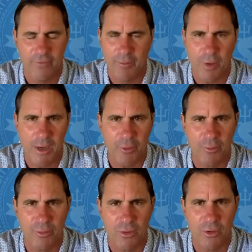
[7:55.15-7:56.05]
very popular
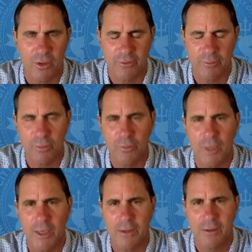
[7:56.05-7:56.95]
book called The Blue
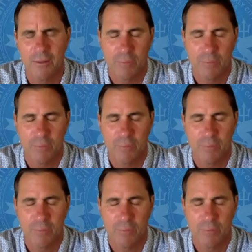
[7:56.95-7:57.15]
Mind,